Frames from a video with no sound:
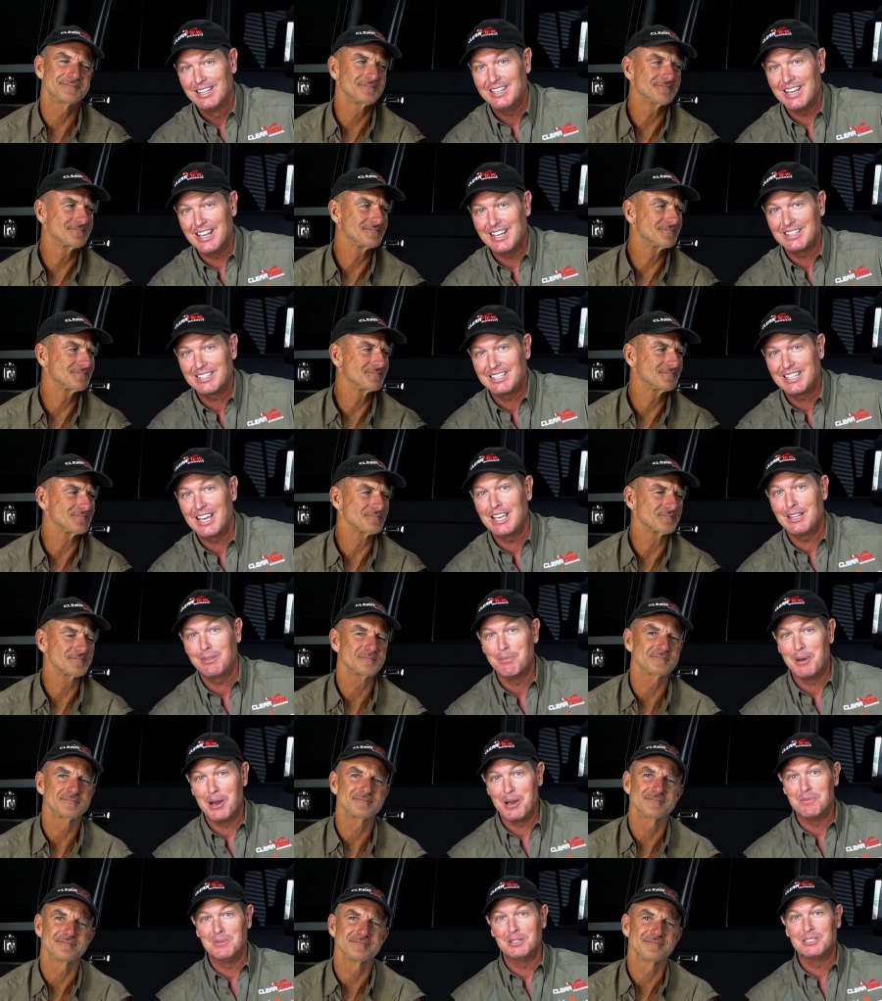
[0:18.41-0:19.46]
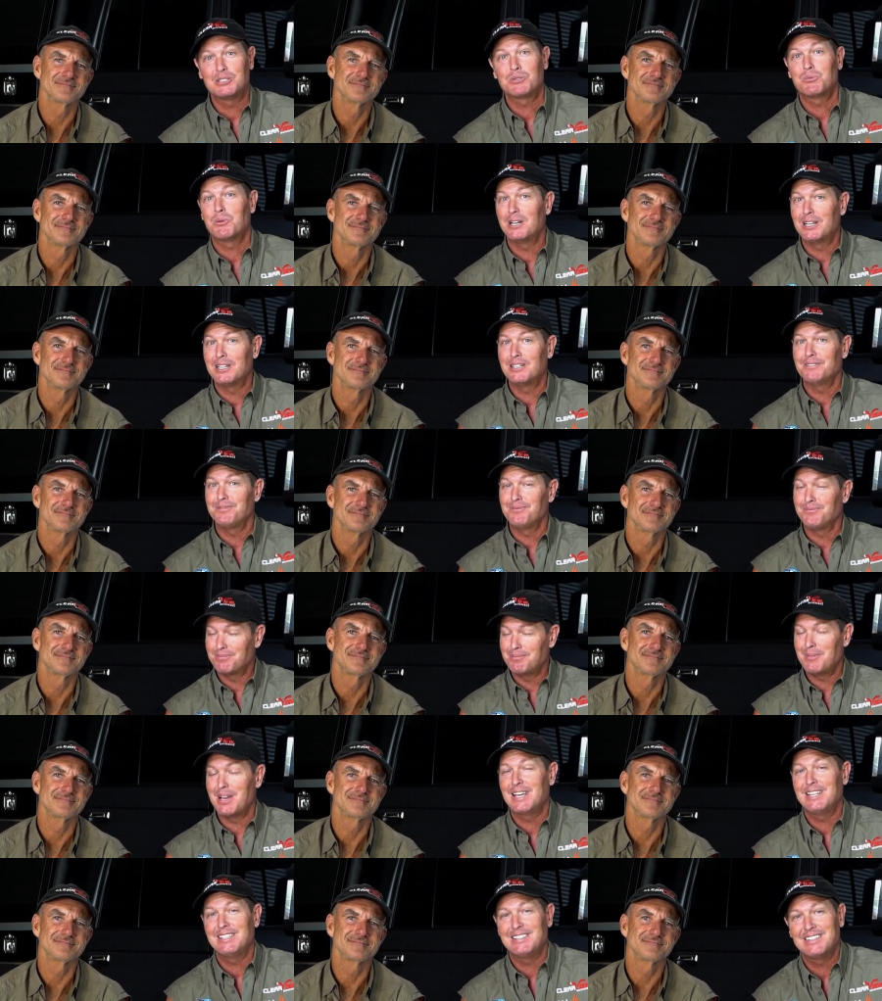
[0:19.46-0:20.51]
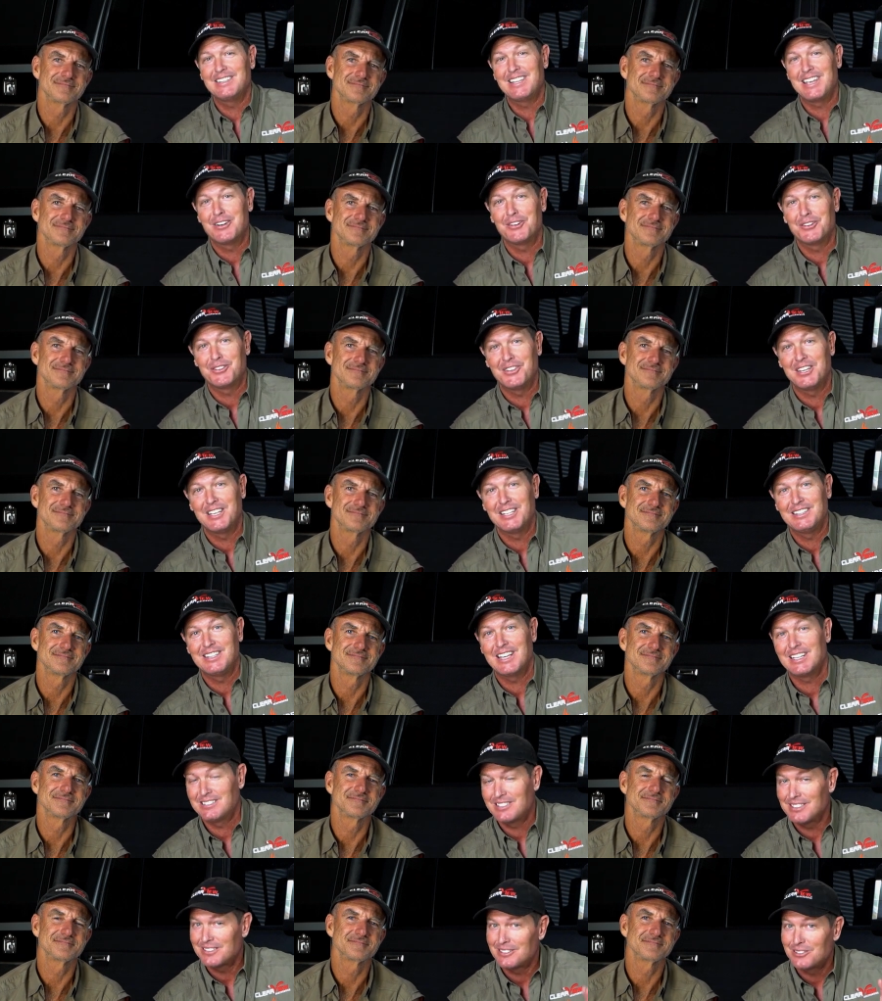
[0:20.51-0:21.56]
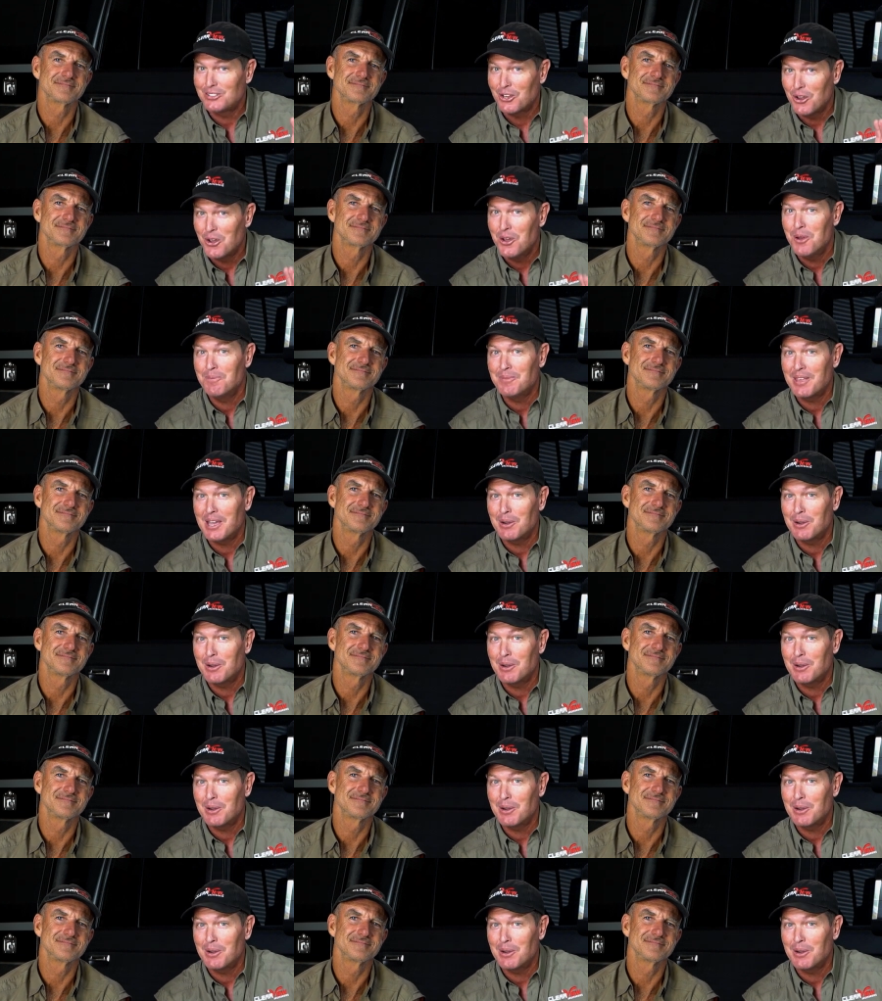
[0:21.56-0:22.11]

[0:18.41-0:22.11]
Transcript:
Speaker 1: Now, the Keith moments, well, mate, they're a thing, that's a term